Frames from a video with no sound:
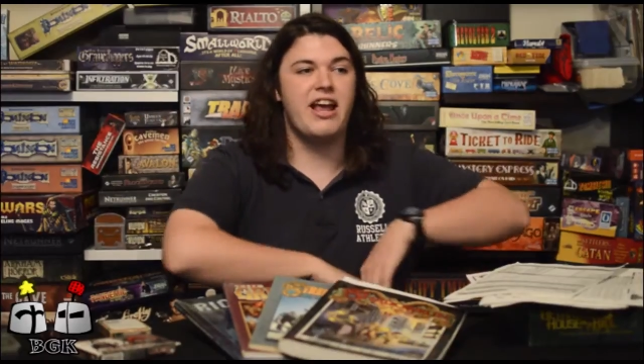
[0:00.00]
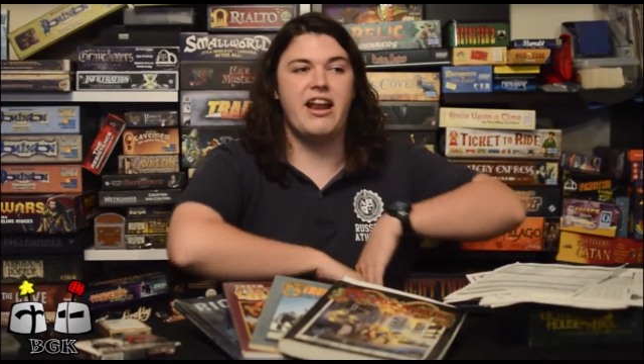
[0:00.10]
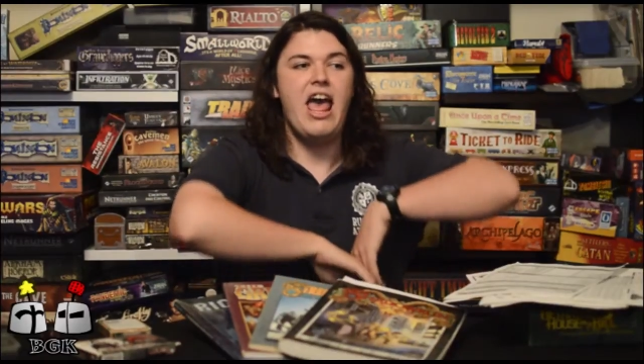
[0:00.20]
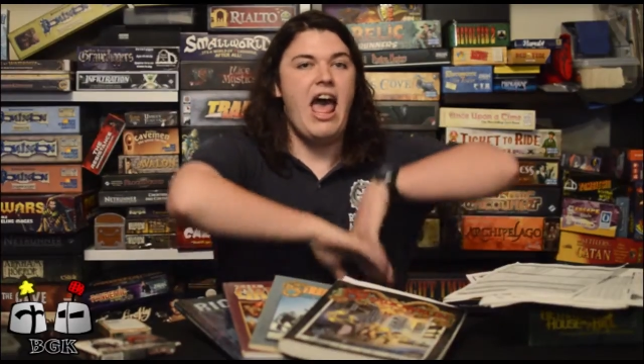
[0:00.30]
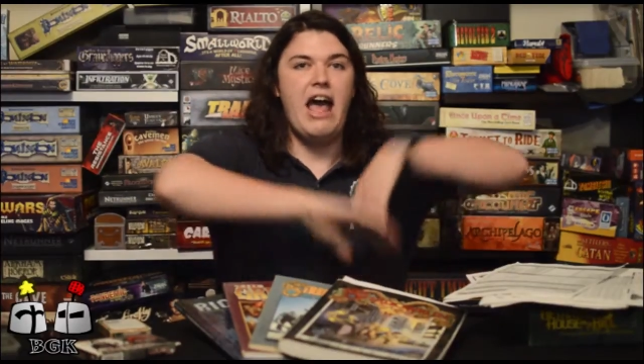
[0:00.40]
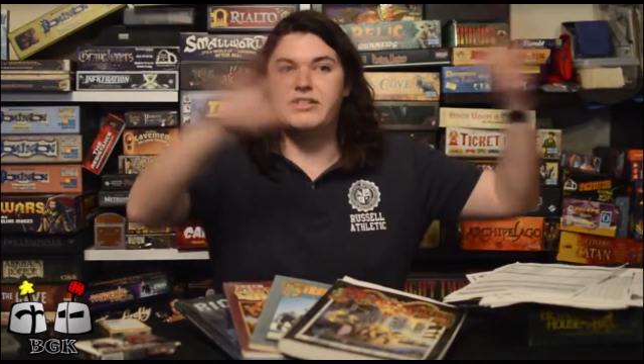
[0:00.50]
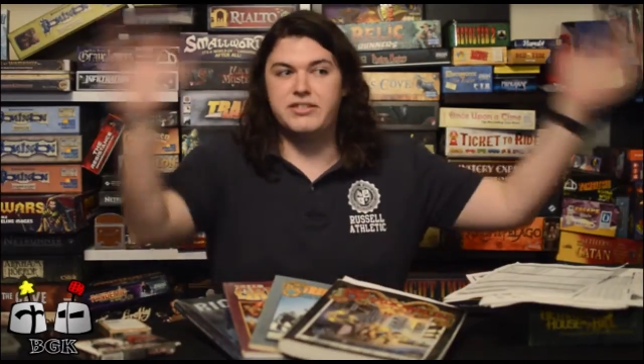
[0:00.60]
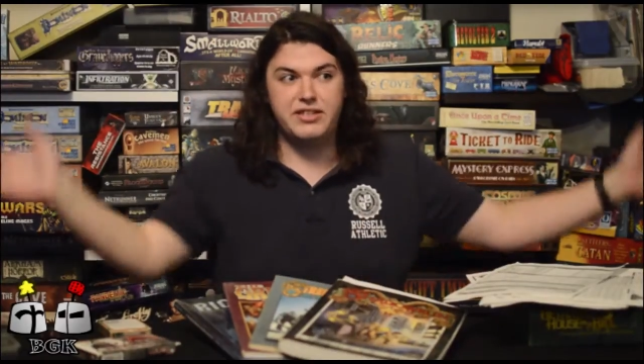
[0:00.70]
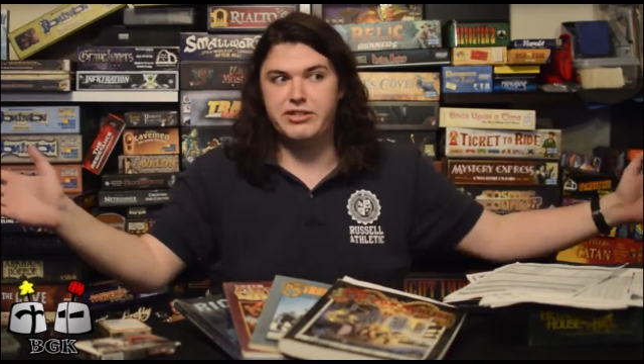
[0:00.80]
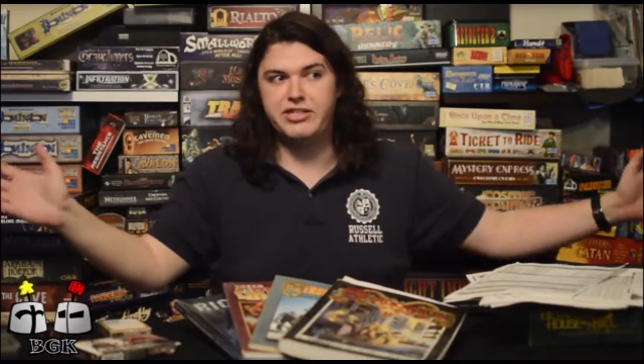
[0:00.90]
try
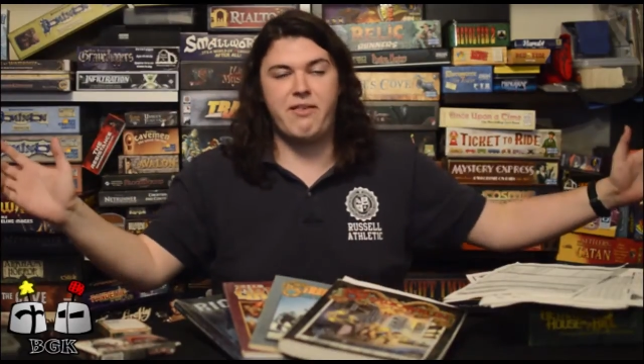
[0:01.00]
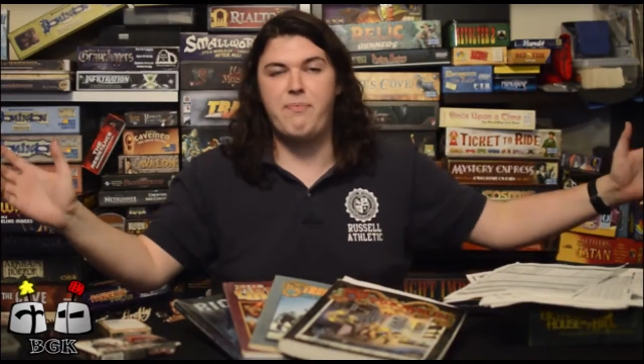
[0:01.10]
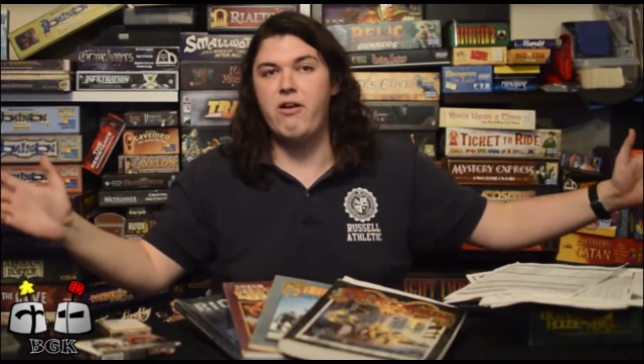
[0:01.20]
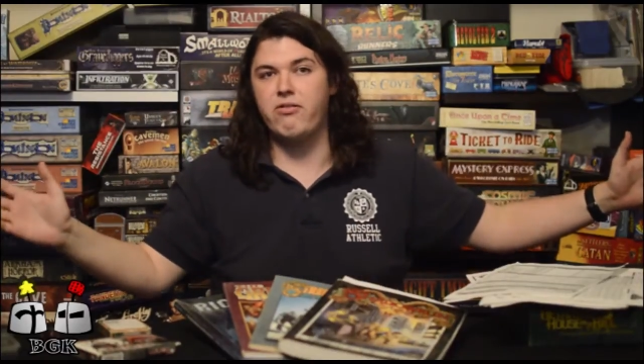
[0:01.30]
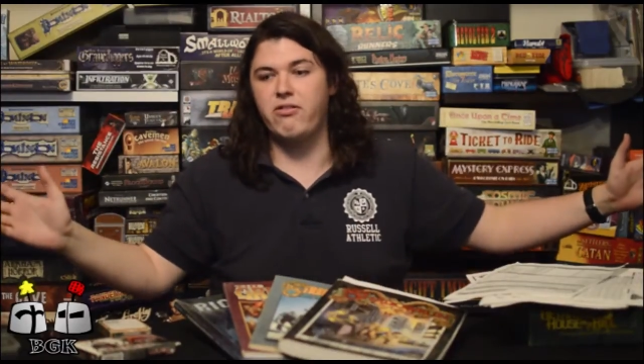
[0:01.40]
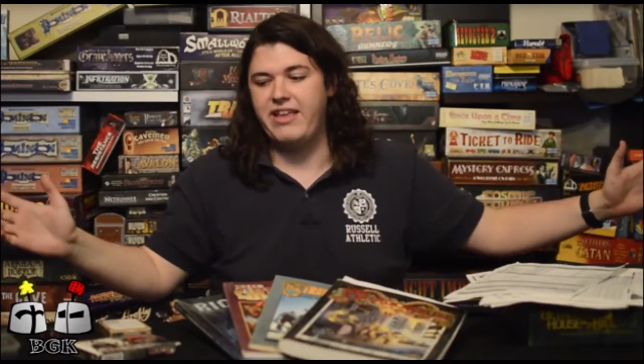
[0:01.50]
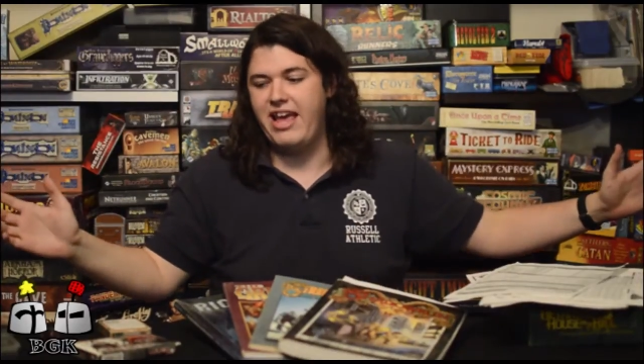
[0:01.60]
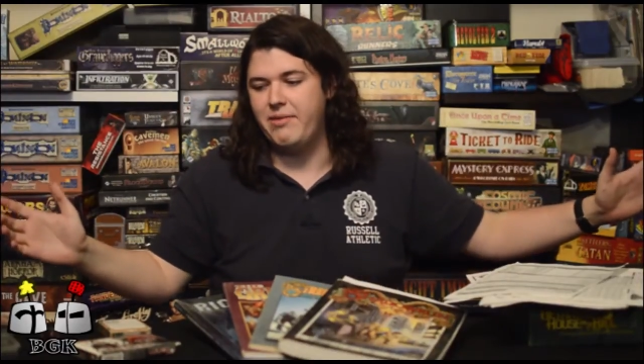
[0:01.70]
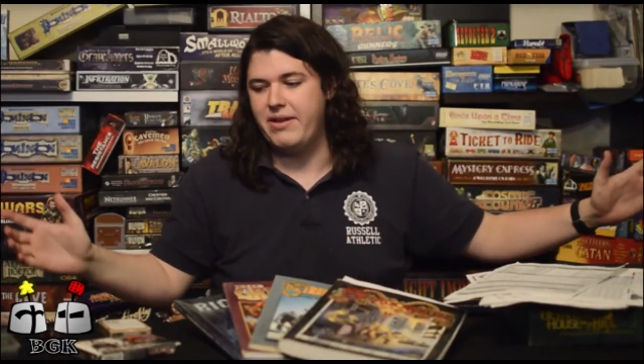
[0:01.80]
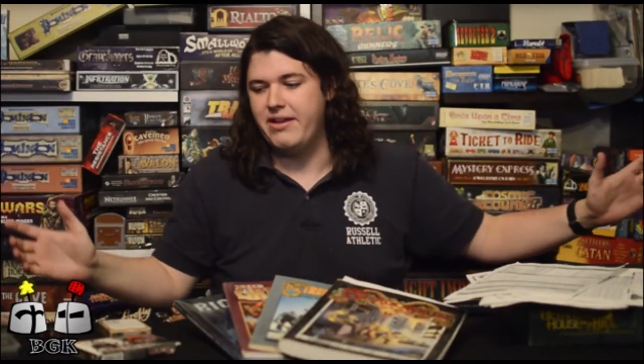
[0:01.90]
and disperse
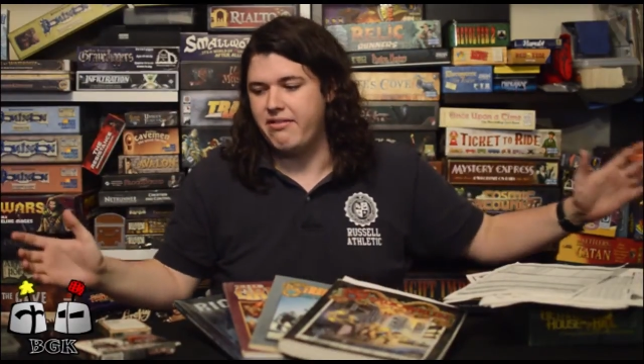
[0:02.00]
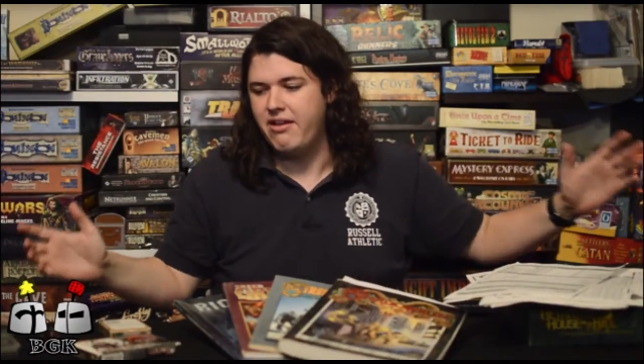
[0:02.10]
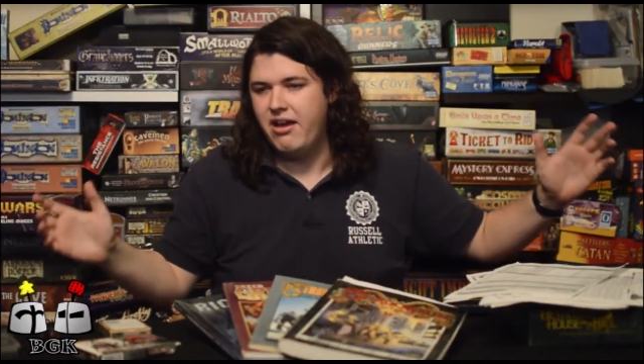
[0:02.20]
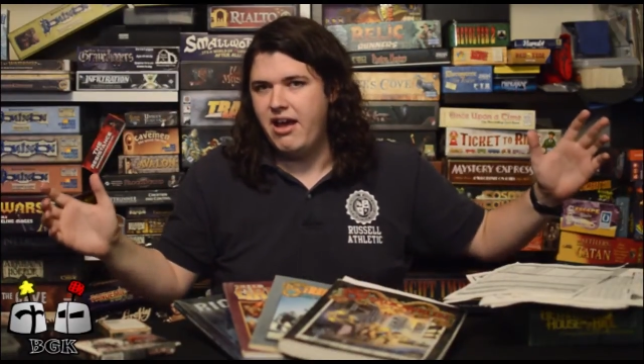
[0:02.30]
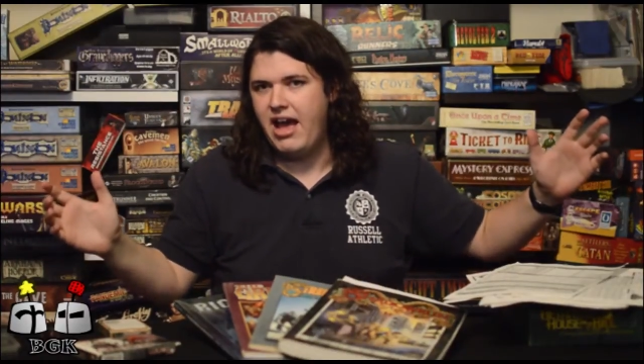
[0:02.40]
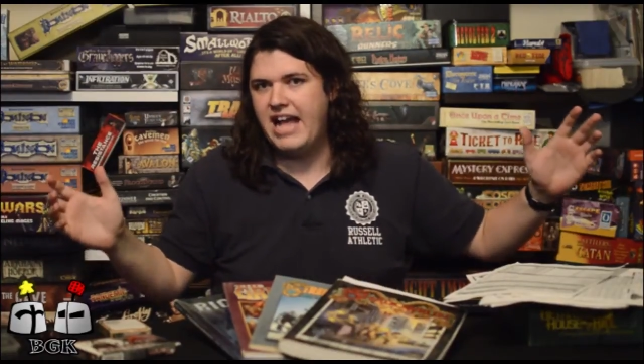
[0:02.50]
all the enemies.